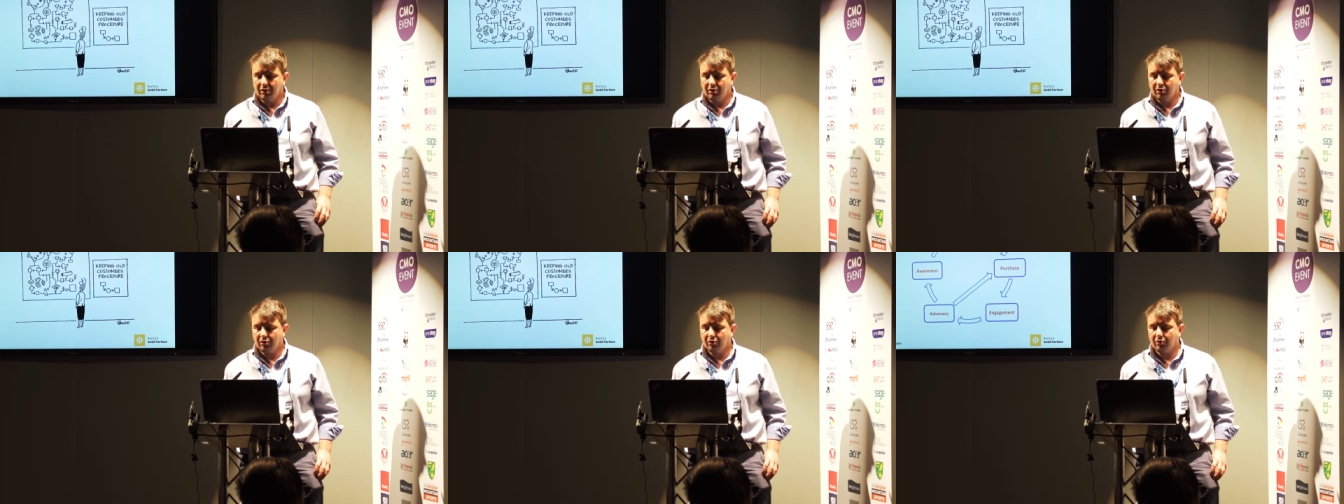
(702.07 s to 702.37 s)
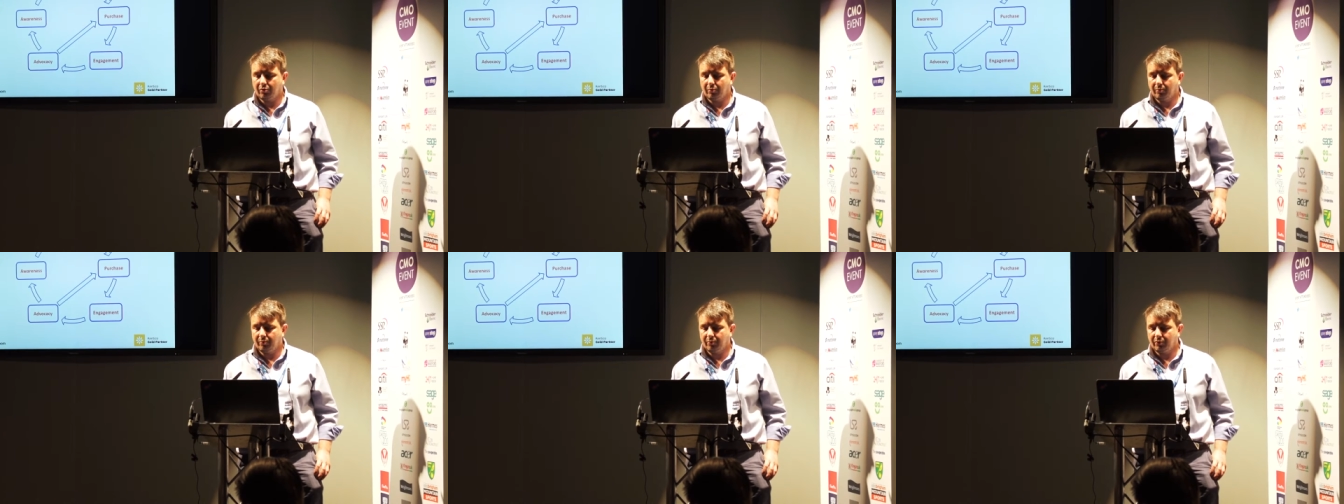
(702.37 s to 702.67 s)

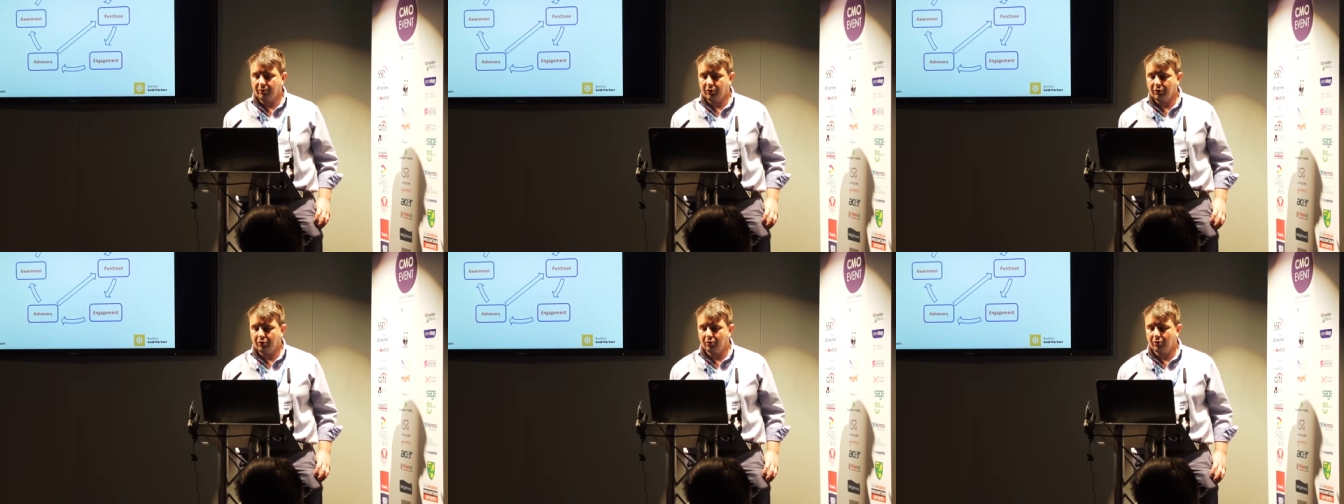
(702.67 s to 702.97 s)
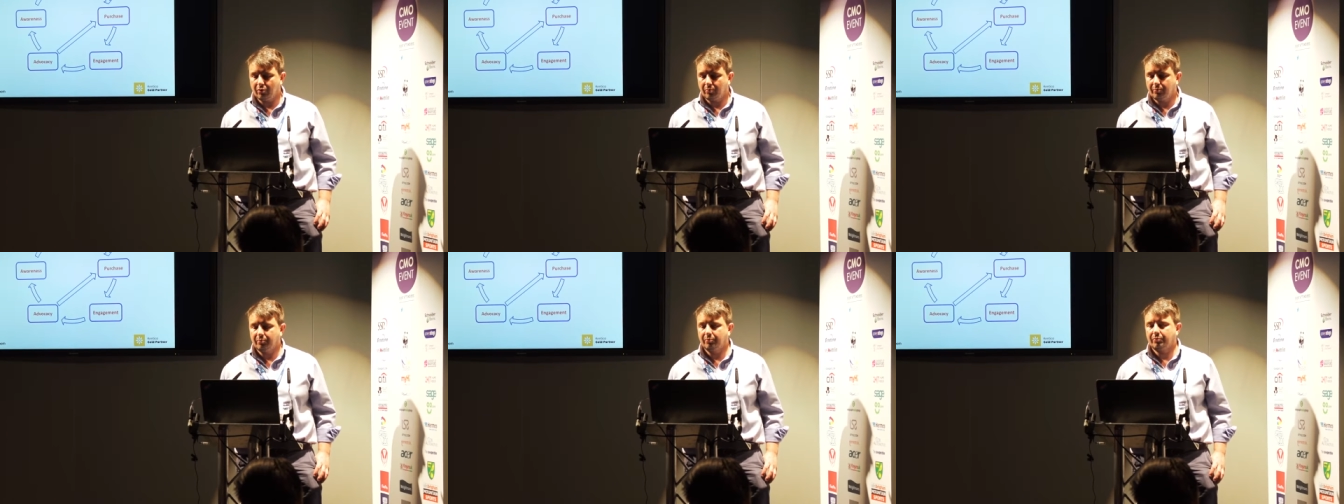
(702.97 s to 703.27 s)
your,
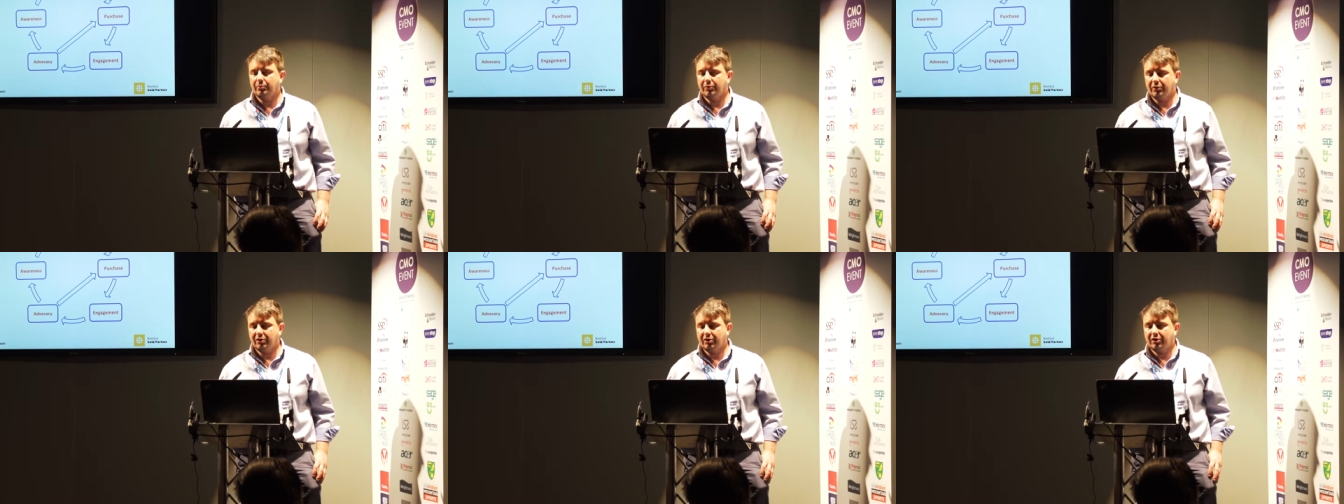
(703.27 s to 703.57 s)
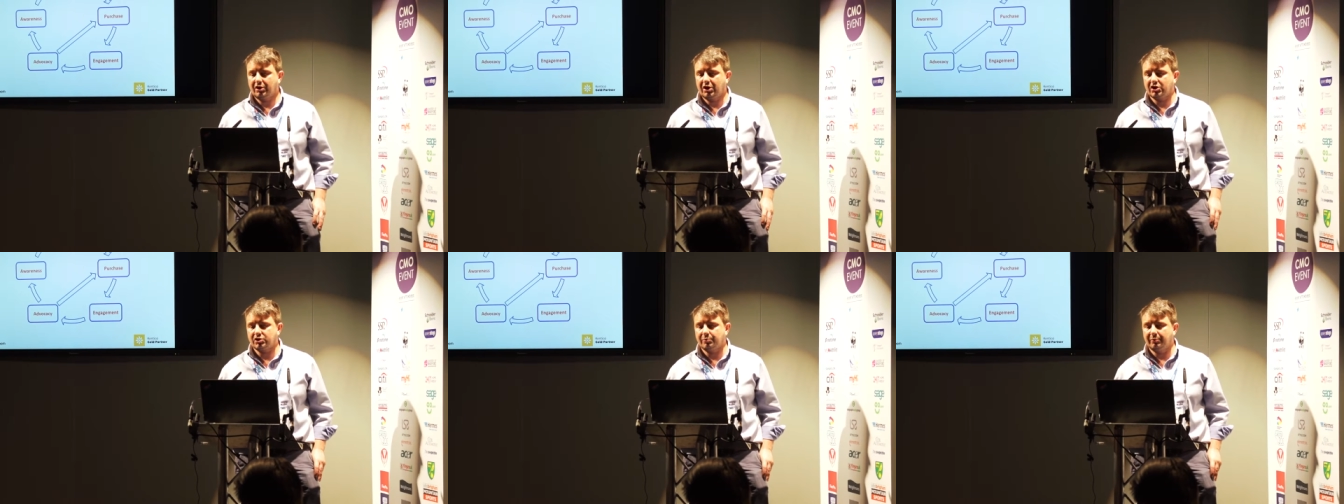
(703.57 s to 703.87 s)
your
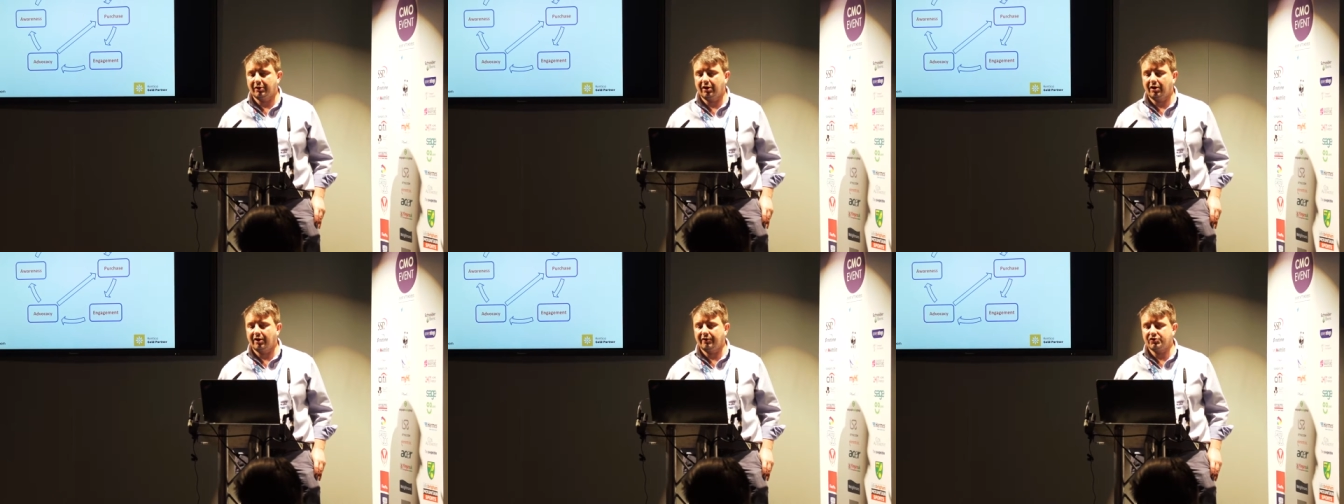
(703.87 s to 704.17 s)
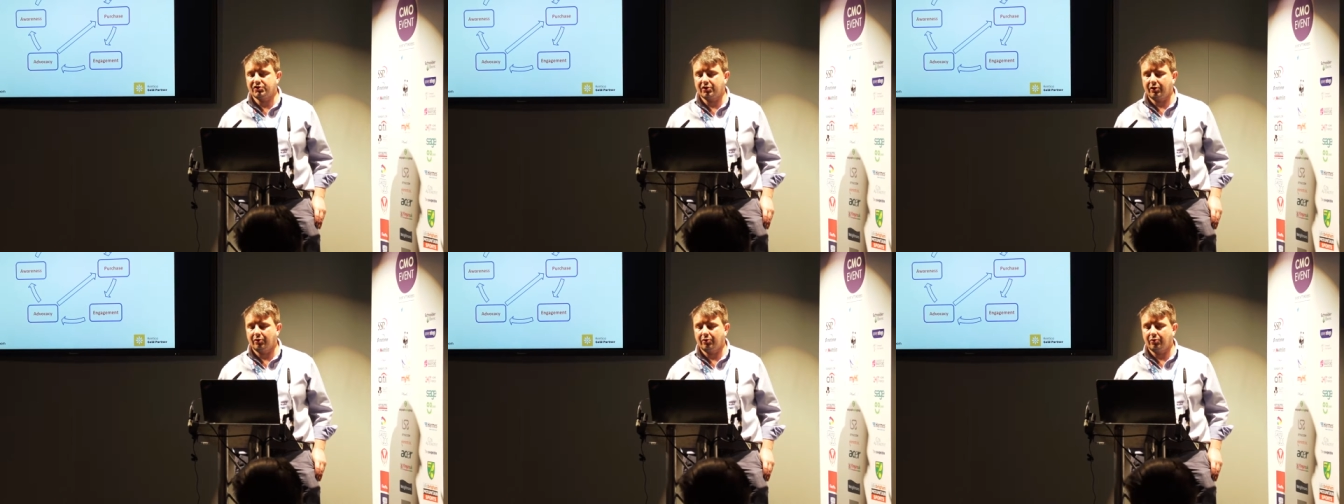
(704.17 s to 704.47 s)
customer life
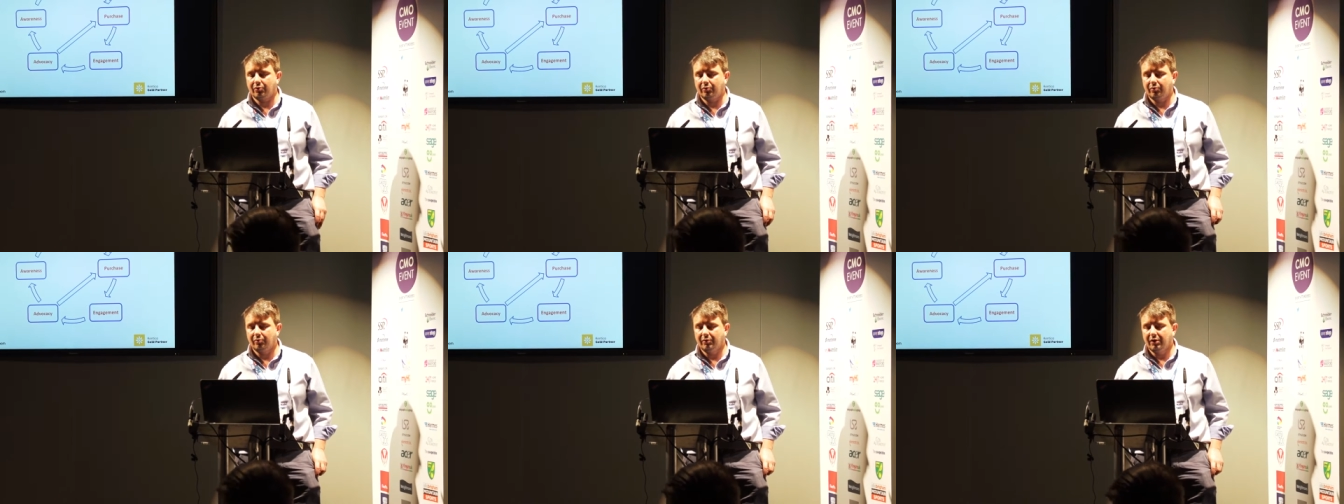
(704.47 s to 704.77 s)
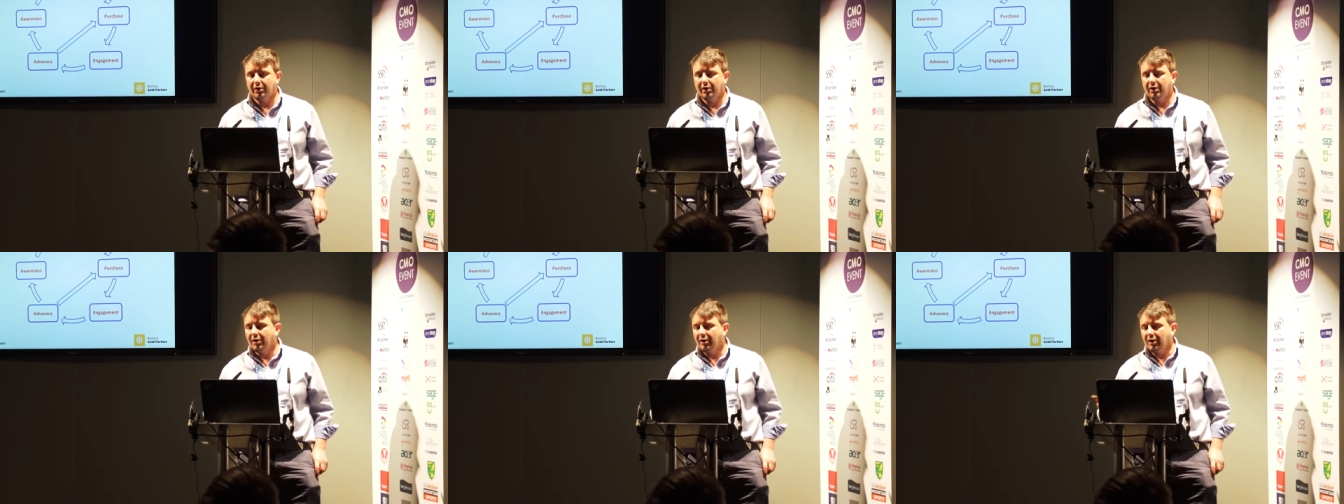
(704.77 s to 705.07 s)
cycle.
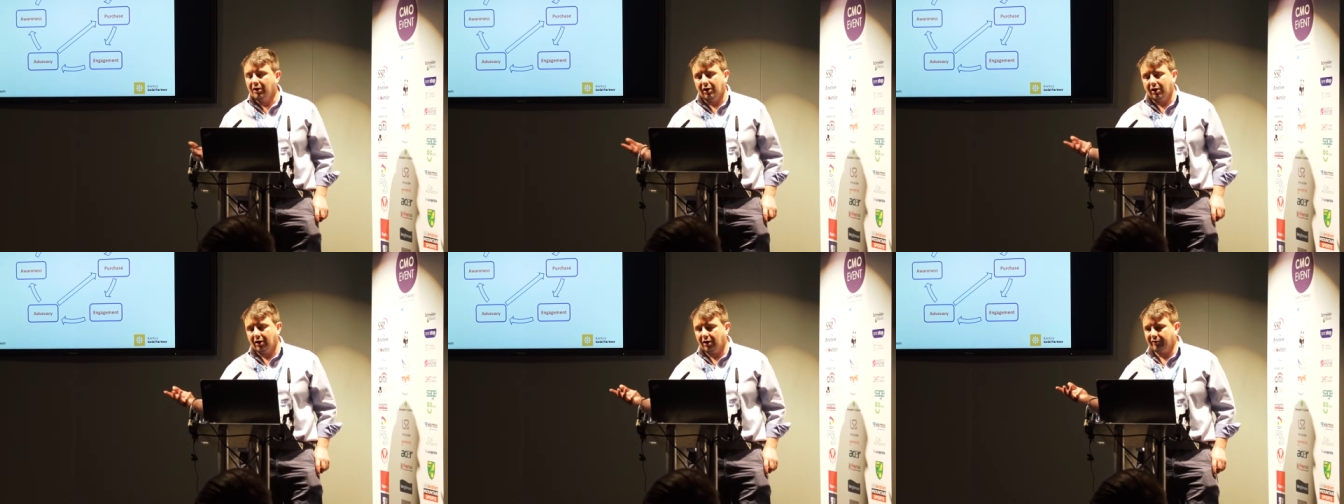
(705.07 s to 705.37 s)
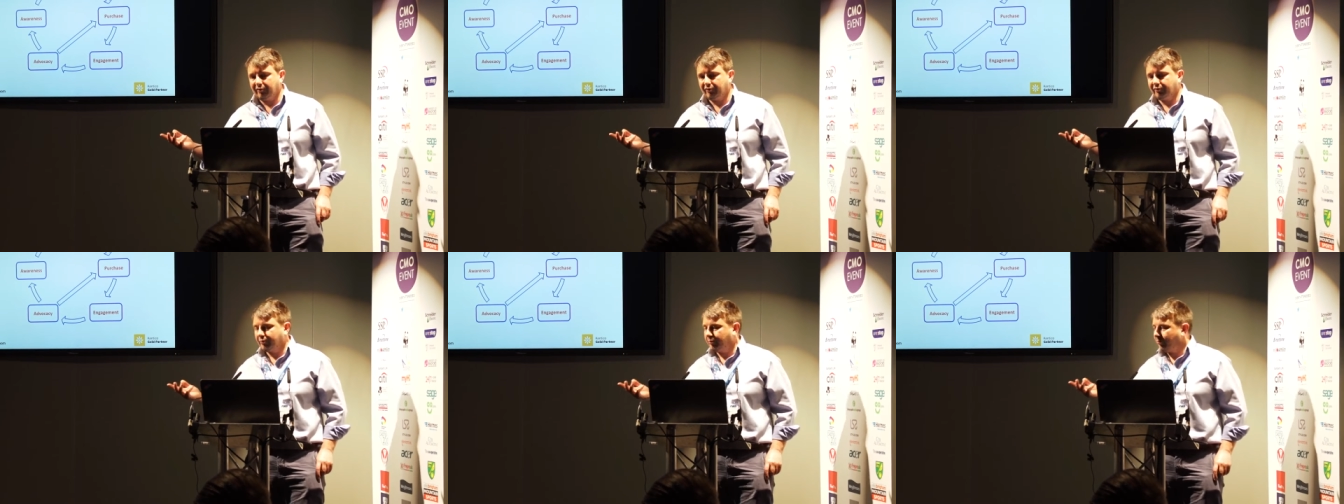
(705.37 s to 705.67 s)

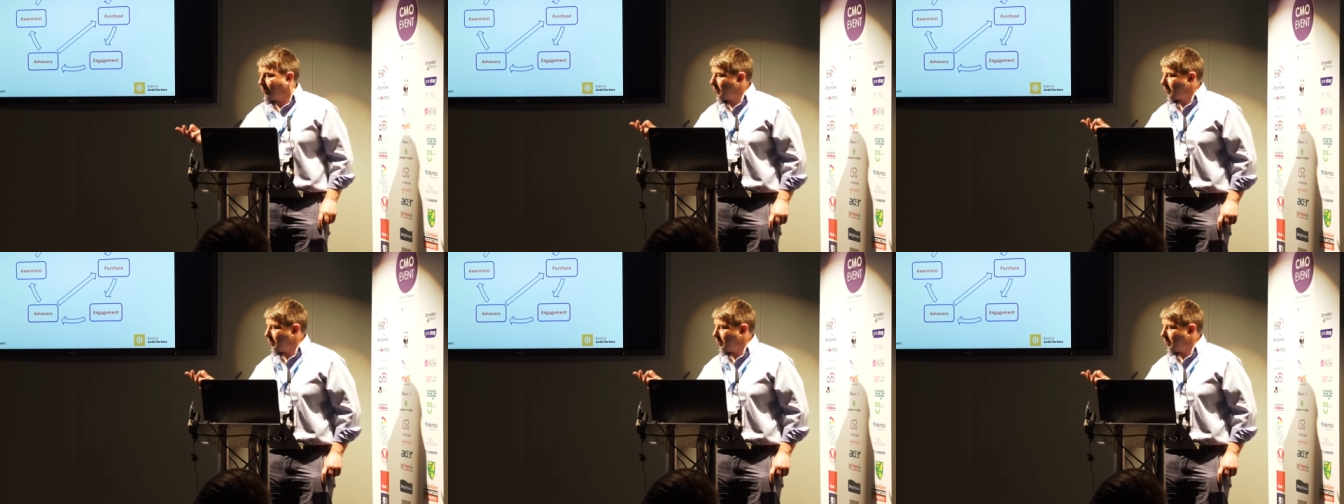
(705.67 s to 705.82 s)
I've